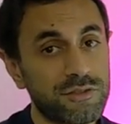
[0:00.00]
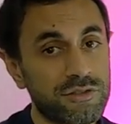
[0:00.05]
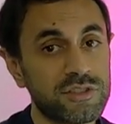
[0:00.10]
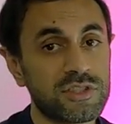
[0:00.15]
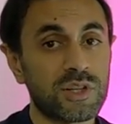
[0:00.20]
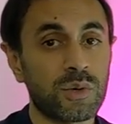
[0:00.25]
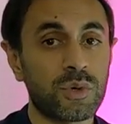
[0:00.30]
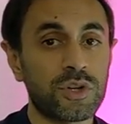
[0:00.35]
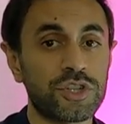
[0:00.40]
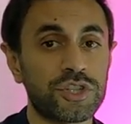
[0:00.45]

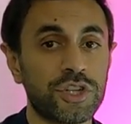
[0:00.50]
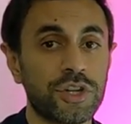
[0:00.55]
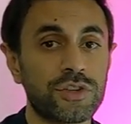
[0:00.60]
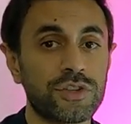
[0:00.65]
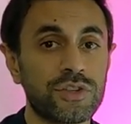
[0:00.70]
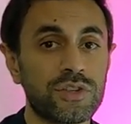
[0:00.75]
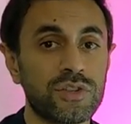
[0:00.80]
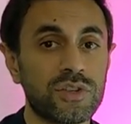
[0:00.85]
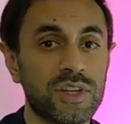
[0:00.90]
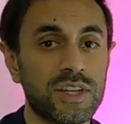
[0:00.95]
difference I want to show
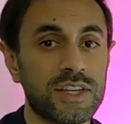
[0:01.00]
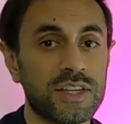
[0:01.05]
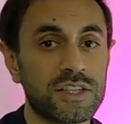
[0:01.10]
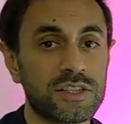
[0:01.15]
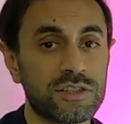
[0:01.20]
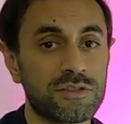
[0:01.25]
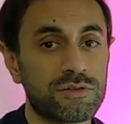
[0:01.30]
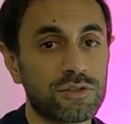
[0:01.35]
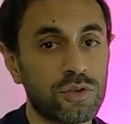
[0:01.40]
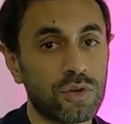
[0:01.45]
you
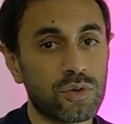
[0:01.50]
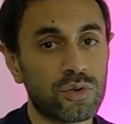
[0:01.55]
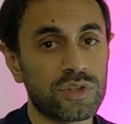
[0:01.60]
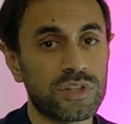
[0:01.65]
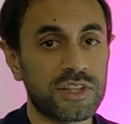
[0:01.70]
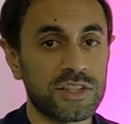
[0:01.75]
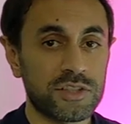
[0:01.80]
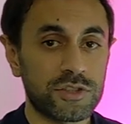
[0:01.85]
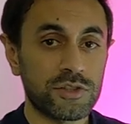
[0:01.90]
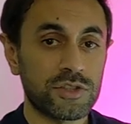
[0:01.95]
is to
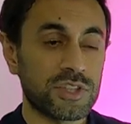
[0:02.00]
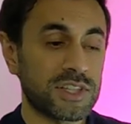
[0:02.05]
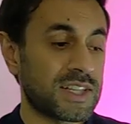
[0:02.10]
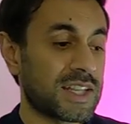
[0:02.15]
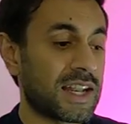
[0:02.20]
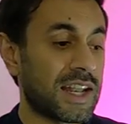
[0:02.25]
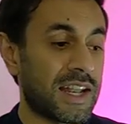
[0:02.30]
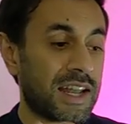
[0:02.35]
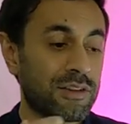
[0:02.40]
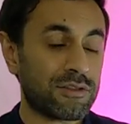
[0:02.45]
record this using
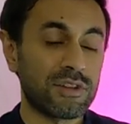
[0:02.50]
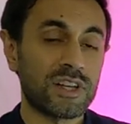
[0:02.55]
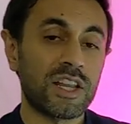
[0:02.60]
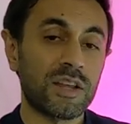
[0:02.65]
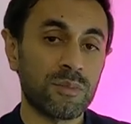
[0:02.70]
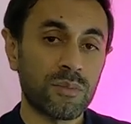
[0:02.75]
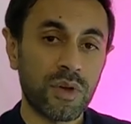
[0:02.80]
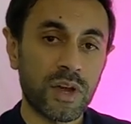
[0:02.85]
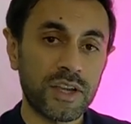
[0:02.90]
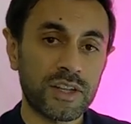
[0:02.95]
the
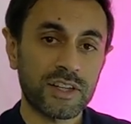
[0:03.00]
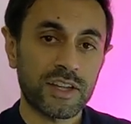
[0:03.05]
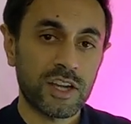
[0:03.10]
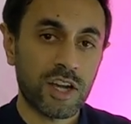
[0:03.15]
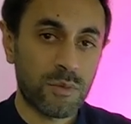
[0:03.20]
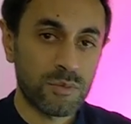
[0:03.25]
lavalier mic that